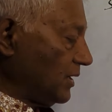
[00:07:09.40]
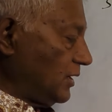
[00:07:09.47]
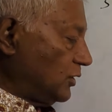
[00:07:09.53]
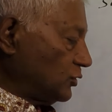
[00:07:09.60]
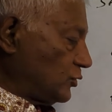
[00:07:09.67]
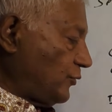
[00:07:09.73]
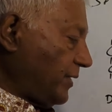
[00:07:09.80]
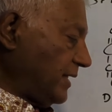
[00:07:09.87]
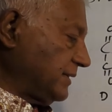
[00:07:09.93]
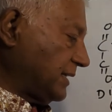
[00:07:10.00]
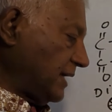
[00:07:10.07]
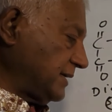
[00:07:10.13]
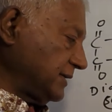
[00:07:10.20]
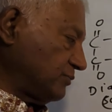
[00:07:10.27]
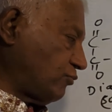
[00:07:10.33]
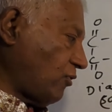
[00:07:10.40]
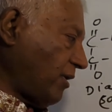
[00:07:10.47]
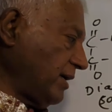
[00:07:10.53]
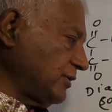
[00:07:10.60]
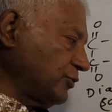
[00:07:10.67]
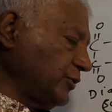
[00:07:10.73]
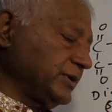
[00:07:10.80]
So when that is
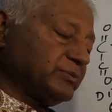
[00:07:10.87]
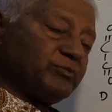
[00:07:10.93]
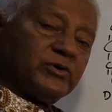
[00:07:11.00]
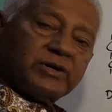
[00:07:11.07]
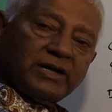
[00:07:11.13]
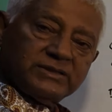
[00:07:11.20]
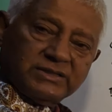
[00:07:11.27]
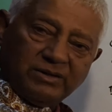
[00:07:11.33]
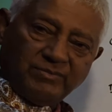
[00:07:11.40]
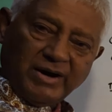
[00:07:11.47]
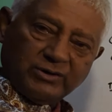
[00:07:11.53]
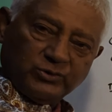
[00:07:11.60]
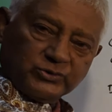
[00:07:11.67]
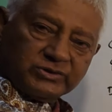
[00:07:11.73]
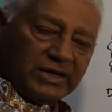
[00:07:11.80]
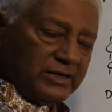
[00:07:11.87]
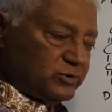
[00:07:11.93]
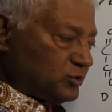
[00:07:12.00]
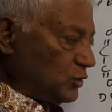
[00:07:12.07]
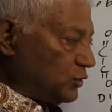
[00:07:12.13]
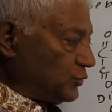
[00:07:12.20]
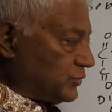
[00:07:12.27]
boiled with potassium hydroxide
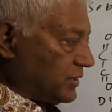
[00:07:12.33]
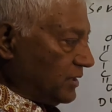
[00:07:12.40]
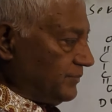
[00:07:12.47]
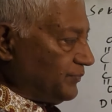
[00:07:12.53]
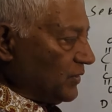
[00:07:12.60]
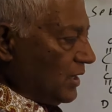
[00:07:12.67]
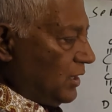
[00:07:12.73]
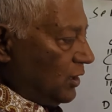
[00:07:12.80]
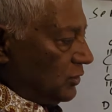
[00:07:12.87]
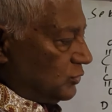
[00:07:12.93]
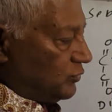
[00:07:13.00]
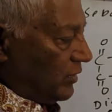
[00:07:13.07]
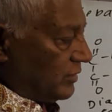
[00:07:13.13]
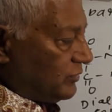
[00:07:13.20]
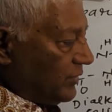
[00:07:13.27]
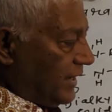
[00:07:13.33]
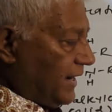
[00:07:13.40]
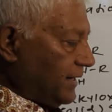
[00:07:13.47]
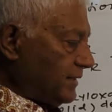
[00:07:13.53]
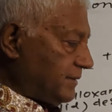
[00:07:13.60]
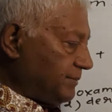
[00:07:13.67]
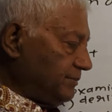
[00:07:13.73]
solution, so what to
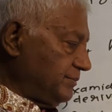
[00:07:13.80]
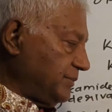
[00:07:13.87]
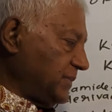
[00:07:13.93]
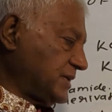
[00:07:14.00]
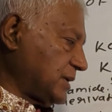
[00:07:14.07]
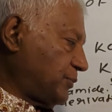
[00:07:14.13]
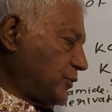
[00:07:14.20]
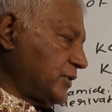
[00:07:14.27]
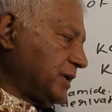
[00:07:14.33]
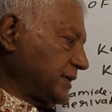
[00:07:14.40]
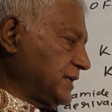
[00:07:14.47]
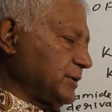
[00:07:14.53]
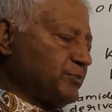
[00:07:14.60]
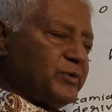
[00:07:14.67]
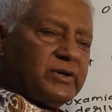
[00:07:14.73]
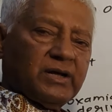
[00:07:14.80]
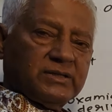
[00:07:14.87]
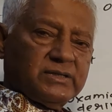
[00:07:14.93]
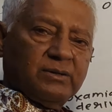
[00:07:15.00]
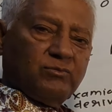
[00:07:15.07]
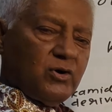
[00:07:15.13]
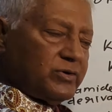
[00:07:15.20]
get? Major product is
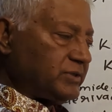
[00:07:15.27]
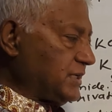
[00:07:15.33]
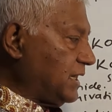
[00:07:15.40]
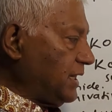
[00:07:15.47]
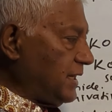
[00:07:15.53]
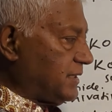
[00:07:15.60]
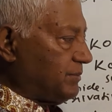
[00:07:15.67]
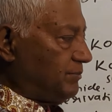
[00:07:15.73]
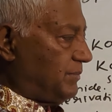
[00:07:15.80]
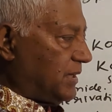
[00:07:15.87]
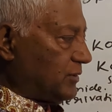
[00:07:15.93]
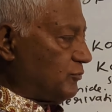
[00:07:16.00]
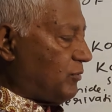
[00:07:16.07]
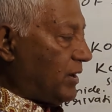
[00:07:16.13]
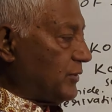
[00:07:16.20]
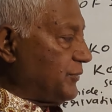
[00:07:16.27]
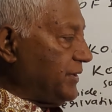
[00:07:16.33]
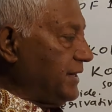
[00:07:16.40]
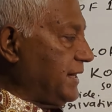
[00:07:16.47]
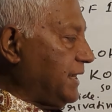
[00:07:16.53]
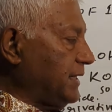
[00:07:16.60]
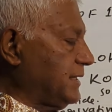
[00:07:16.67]
potassium oxalate, but what we
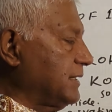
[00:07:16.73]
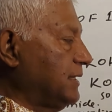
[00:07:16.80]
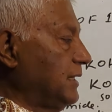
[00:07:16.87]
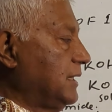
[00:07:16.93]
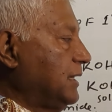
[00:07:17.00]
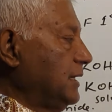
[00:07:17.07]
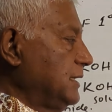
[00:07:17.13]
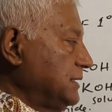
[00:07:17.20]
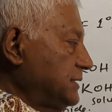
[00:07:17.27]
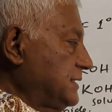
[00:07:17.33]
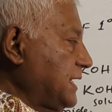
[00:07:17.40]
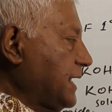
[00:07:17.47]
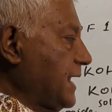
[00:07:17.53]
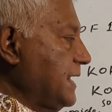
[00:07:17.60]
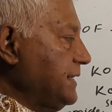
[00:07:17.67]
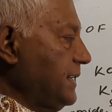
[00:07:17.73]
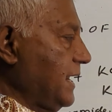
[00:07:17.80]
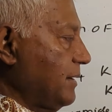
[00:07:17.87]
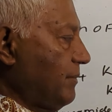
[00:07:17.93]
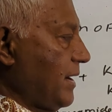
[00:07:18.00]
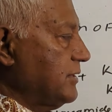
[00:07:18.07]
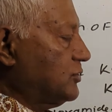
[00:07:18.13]
need? Secondary
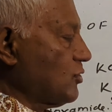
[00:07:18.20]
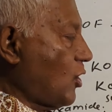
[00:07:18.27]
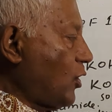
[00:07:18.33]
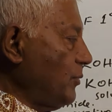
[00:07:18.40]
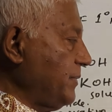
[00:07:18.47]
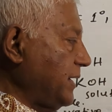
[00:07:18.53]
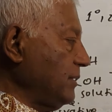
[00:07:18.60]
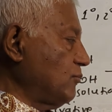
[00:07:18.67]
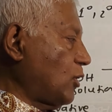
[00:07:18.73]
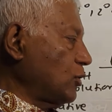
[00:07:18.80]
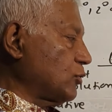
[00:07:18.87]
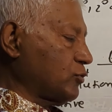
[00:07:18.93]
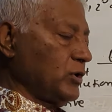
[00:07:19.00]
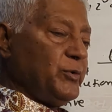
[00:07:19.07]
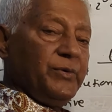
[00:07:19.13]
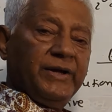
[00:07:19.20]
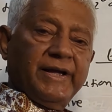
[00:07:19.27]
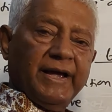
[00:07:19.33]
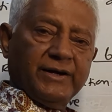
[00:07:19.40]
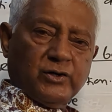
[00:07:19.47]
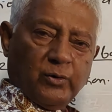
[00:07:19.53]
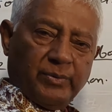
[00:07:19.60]
amine. So how many molecules we
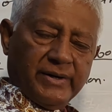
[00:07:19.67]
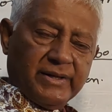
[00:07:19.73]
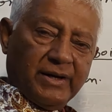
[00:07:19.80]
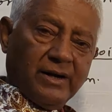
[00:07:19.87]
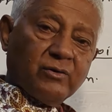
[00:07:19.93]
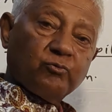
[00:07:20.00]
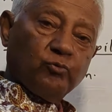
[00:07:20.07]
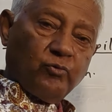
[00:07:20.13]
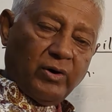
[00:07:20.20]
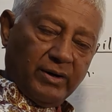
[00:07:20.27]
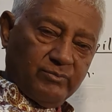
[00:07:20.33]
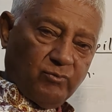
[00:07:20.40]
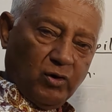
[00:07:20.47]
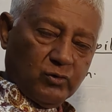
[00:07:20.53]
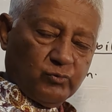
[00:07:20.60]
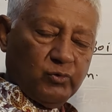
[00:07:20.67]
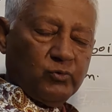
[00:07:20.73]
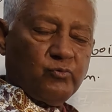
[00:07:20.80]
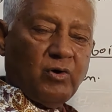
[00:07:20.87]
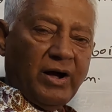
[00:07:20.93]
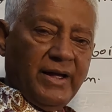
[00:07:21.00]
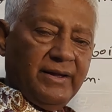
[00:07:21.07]
get over here? 1 molecule.
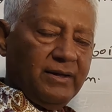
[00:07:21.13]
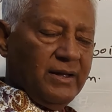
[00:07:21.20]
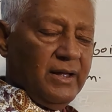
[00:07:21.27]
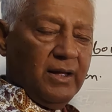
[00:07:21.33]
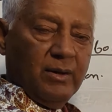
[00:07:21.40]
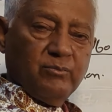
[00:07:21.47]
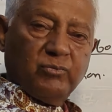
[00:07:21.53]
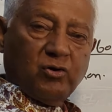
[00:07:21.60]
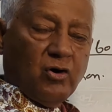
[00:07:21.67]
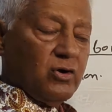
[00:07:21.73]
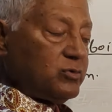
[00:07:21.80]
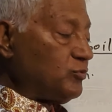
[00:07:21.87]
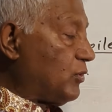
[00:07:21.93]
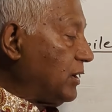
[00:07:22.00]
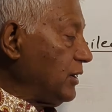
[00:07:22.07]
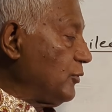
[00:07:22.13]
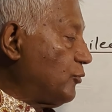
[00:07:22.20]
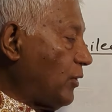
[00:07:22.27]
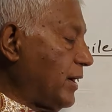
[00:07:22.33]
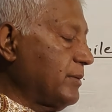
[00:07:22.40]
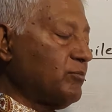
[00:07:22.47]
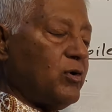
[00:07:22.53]
Why? Because only
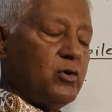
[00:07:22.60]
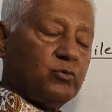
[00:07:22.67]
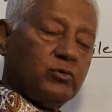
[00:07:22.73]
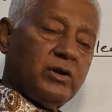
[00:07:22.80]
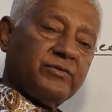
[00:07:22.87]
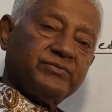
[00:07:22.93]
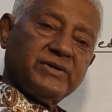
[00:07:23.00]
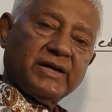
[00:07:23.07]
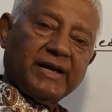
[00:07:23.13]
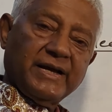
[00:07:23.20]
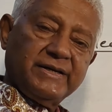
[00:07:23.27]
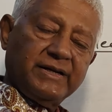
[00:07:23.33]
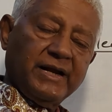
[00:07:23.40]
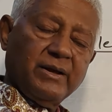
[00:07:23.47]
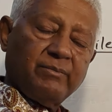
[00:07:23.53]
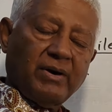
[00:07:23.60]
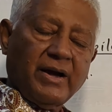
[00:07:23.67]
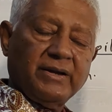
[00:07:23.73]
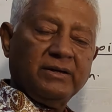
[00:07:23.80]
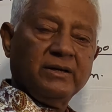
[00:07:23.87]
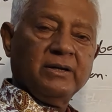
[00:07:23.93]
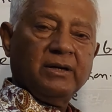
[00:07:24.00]
1 molecule of secondary
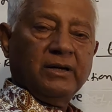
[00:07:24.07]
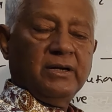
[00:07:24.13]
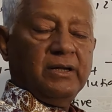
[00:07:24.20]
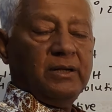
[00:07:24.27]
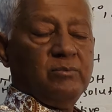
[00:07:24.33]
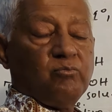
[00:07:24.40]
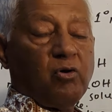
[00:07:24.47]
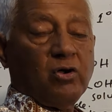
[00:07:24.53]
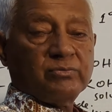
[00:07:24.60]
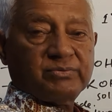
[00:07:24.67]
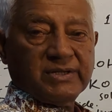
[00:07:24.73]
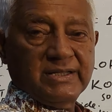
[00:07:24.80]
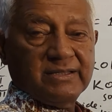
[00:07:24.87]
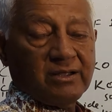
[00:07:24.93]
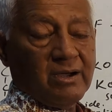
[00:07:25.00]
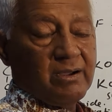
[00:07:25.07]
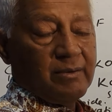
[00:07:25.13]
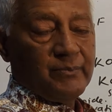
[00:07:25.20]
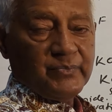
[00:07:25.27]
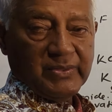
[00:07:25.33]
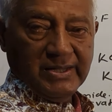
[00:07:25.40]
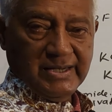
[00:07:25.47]
amine involves in the
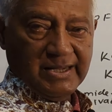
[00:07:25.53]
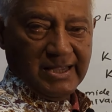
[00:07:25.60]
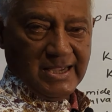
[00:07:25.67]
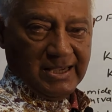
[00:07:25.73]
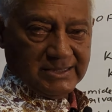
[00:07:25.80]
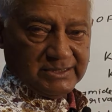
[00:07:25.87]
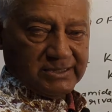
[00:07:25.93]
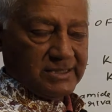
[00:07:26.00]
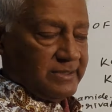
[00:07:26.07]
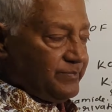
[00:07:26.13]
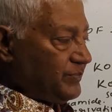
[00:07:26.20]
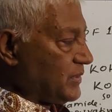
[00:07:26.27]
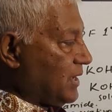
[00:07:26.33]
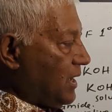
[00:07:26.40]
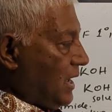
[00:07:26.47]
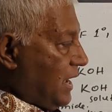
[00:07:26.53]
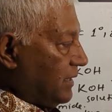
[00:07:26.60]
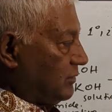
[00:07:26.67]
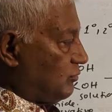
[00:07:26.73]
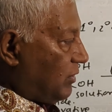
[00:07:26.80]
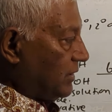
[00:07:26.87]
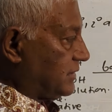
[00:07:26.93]
reaction. And
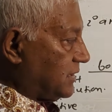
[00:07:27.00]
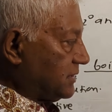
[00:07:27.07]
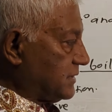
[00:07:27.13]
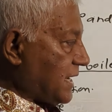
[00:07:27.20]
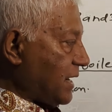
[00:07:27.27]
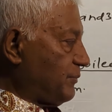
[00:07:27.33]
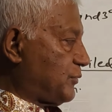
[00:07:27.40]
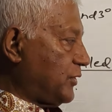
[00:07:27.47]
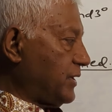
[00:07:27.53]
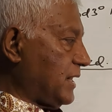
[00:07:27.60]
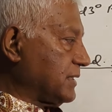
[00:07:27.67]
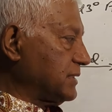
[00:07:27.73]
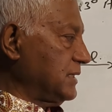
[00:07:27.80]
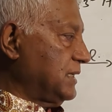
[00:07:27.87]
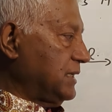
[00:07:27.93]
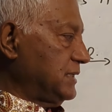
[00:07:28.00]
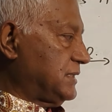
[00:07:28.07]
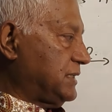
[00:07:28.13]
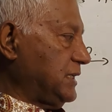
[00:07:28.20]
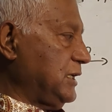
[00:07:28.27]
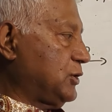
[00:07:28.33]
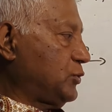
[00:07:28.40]
what the side product?
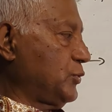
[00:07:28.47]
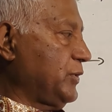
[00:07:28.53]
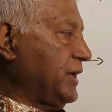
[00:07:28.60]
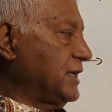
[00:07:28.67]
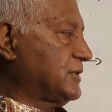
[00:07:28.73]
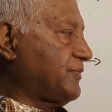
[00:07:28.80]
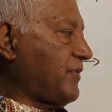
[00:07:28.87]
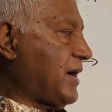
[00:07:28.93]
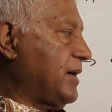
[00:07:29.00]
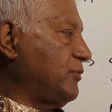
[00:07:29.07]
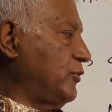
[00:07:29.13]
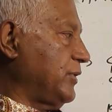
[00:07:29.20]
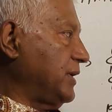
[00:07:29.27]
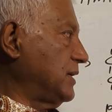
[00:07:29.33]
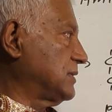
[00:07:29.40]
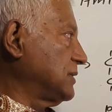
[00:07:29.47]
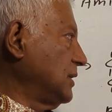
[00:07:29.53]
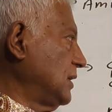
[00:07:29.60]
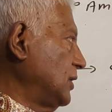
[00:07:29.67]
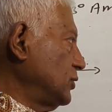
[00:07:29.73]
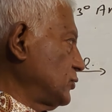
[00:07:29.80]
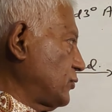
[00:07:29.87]
C2H5OH.
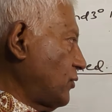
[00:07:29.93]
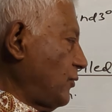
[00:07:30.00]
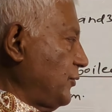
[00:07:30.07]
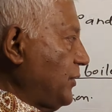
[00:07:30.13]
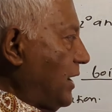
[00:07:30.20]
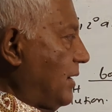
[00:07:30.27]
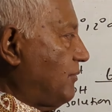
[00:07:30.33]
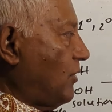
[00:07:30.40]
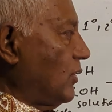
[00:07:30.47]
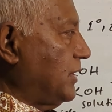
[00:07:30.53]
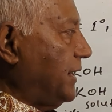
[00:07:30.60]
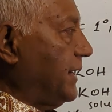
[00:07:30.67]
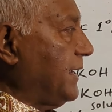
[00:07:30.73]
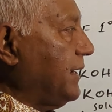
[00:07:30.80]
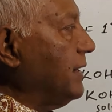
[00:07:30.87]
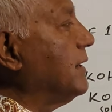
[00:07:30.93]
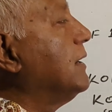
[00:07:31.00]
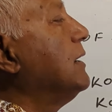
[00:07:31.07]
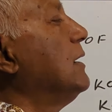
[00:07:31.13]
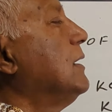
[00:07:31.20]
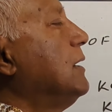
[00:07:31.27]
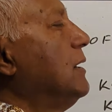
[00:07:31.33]
So we have already
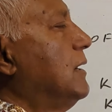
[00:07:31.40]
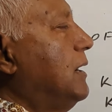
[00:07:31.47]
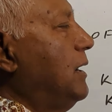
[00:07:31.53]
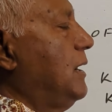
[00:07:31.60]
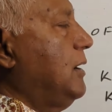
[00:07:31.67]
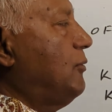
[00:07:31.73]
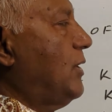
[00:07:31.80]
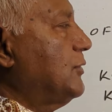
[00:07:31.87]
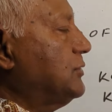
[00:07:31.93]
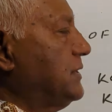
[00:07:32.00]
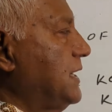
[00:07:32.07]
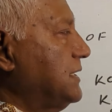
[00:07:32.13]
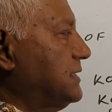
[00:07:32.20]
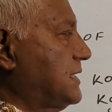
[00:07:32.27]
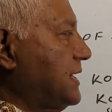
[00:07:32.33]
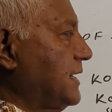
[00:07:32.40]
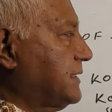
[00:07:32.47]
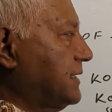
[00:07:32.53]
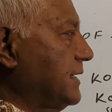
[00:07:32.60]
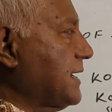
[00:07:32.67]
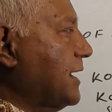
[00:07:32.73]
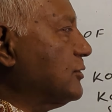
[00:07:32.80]
what to say?
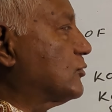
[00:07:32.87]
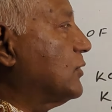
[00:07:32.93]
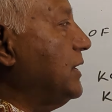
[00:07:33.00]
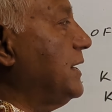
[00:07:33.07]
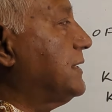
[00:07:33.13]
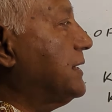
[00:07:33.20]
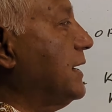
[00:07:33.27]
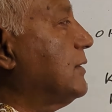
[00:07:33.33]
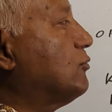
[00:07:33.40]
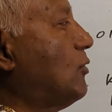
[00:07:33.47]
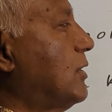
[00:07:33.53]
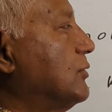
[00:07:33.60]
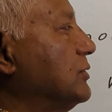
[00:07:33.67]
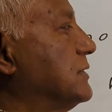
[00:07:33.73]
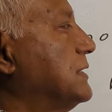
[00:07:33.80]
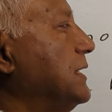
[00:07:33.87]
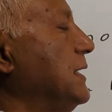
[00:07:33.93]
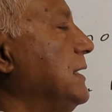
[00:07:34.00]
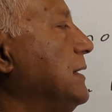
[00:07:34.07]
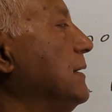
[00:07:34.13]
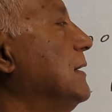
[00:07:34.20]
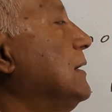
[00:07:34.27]
Extracted, isolated what to say?